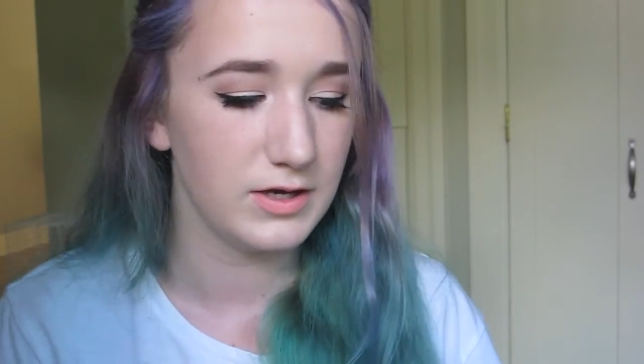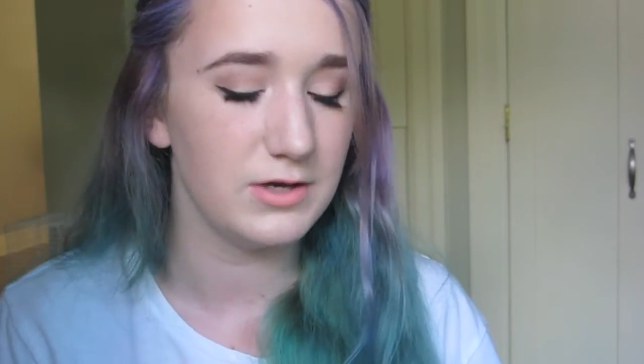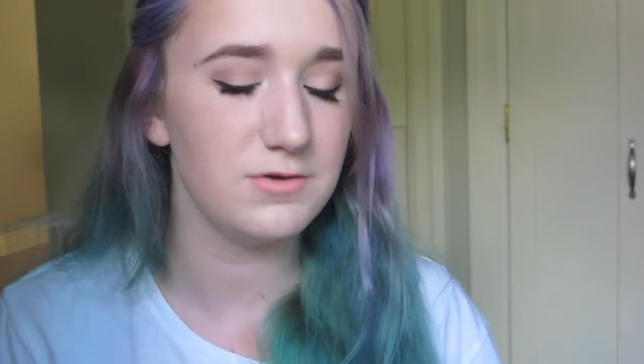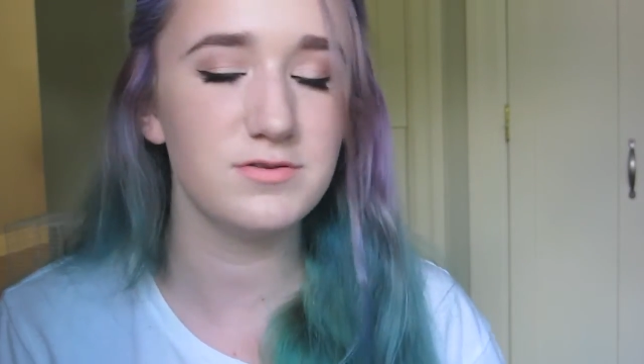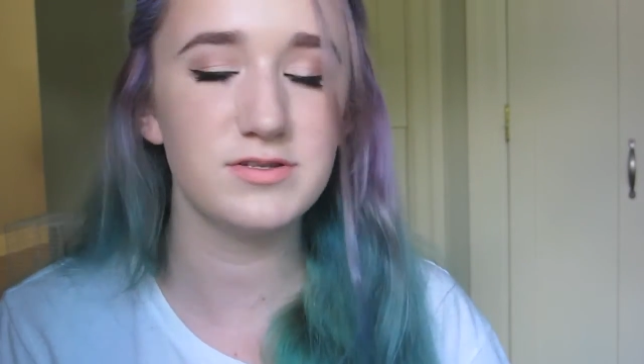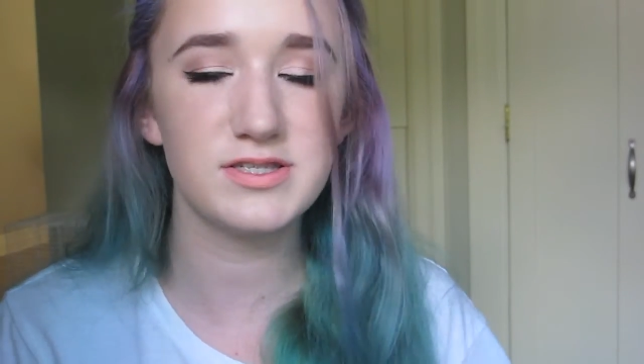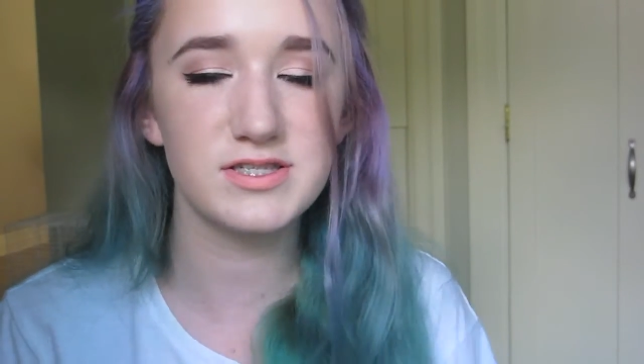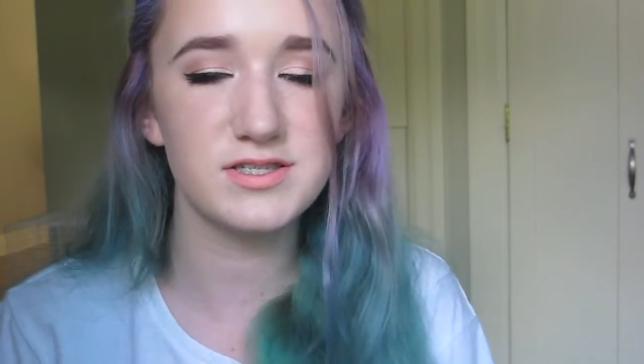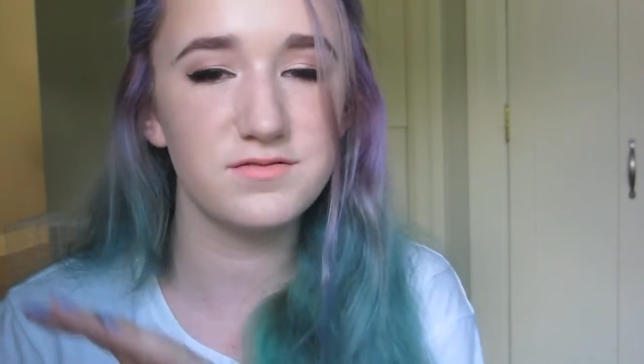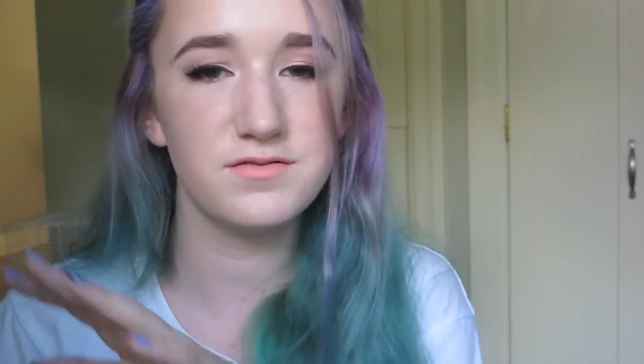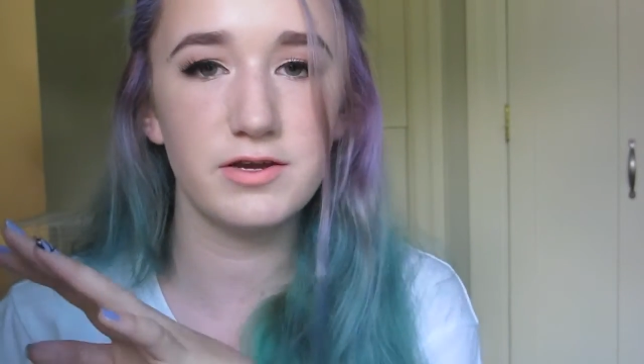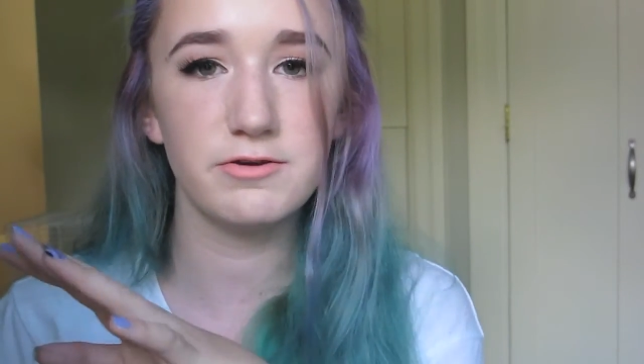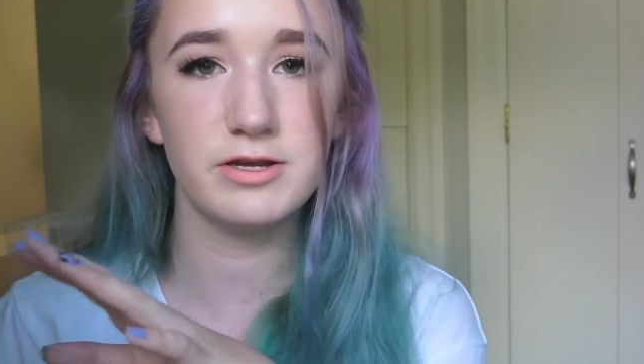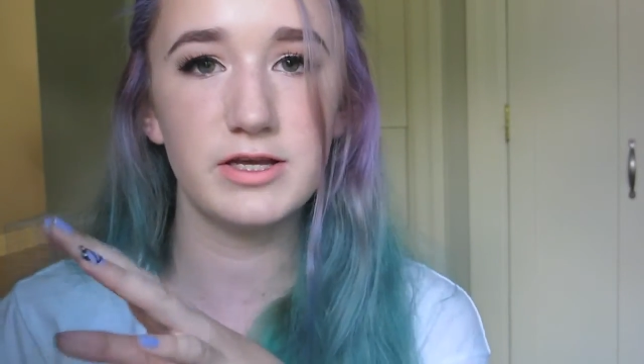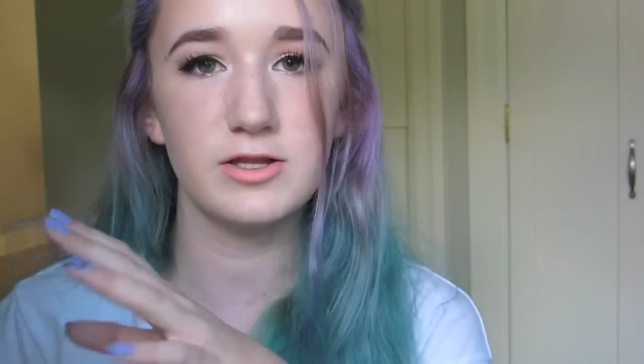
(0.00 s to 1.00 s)
was just a
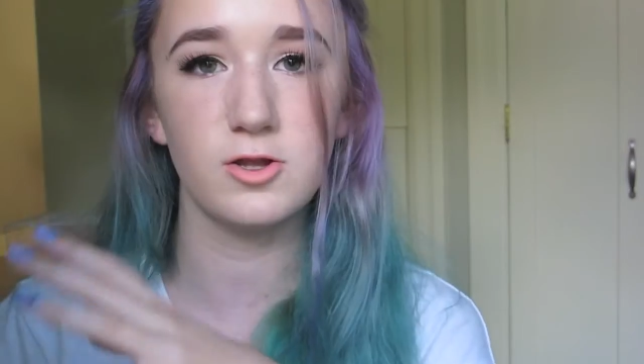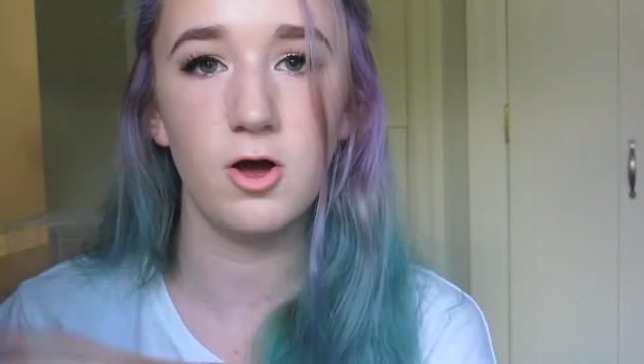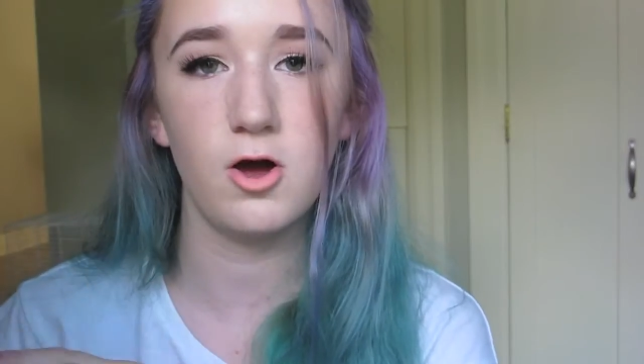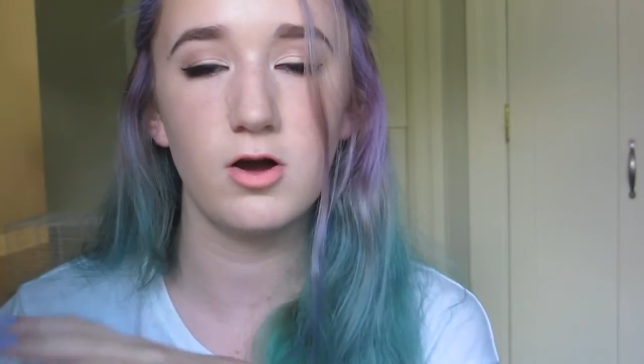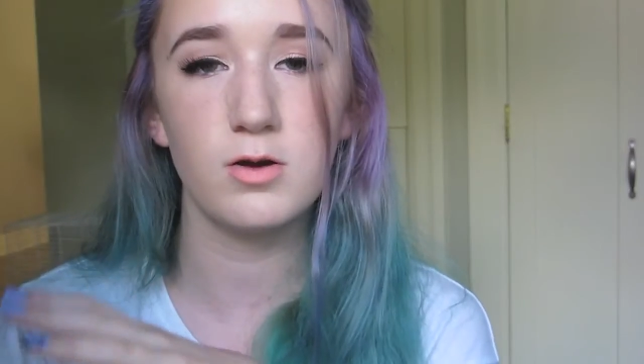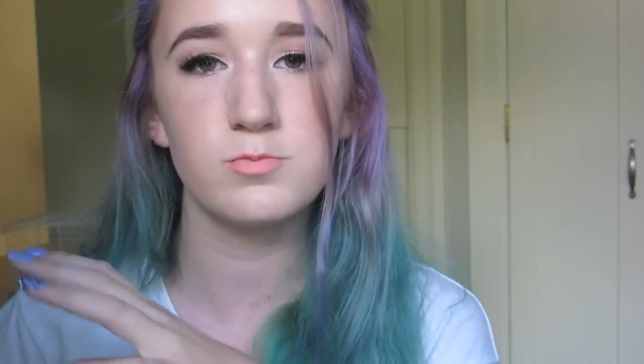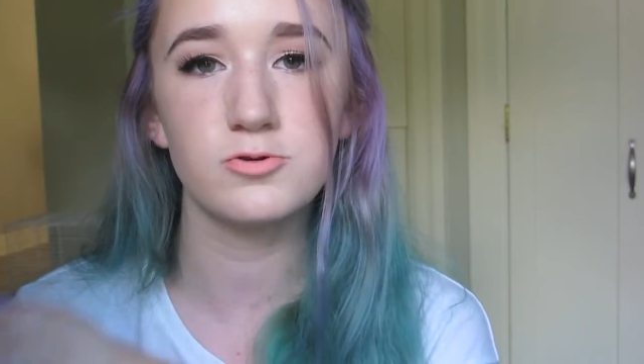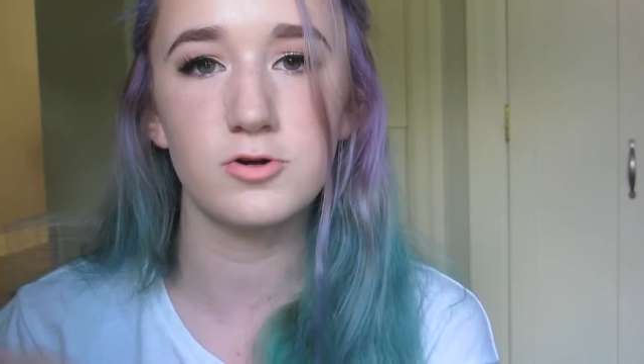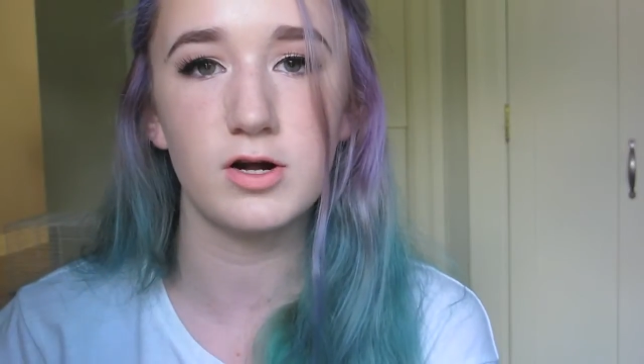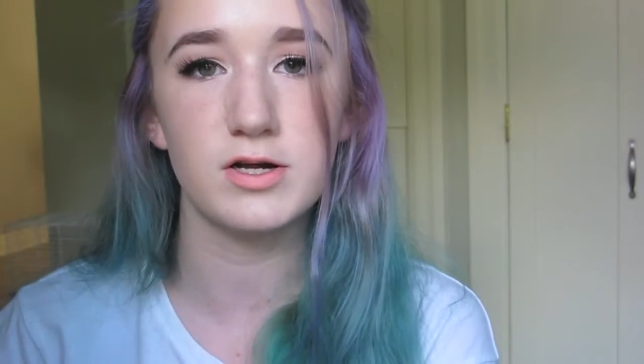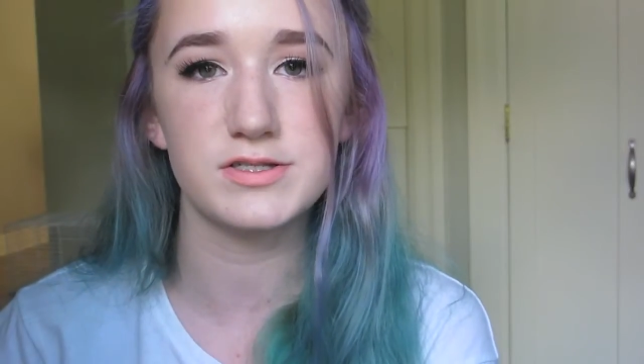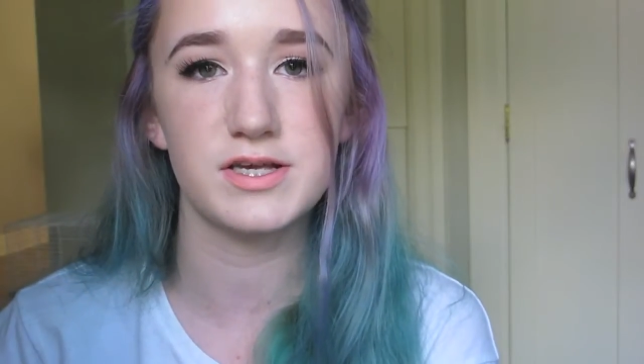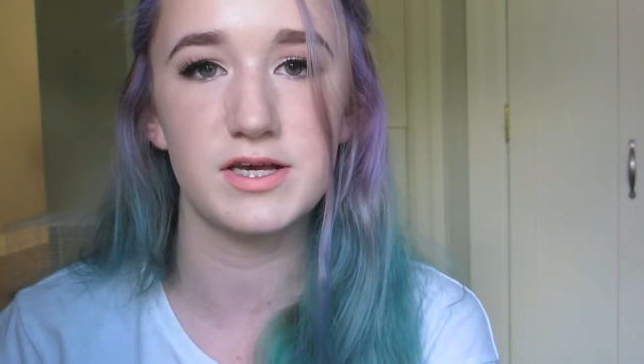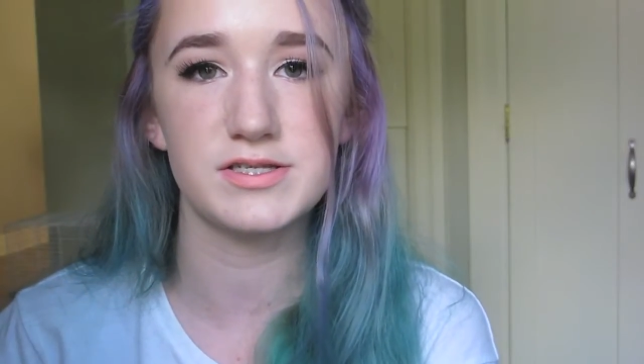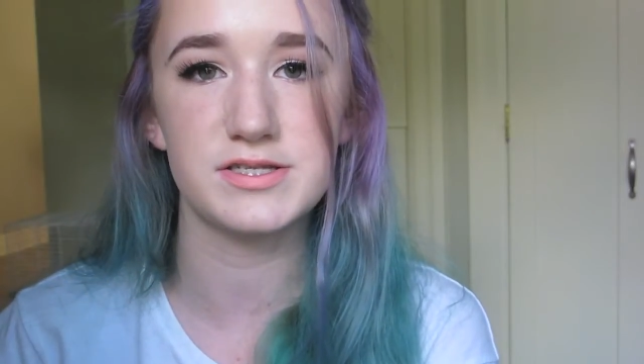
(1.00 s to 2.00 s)
very long
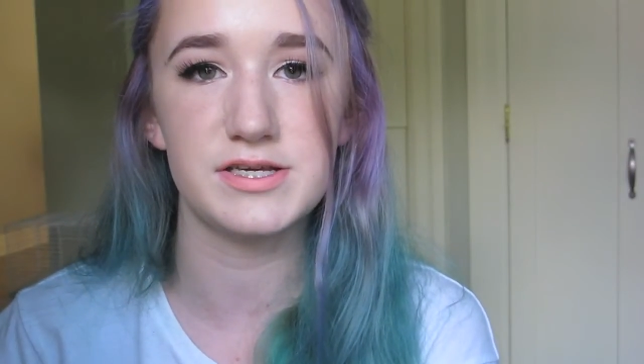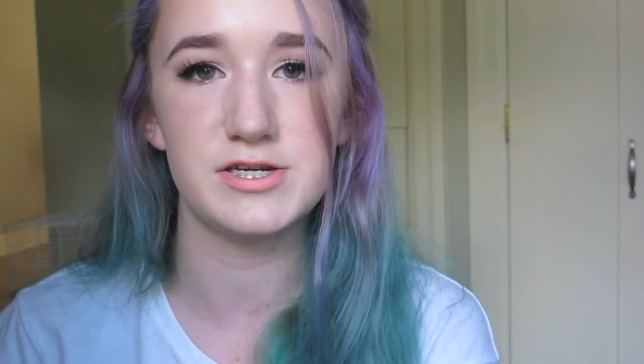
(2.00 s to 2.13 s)
process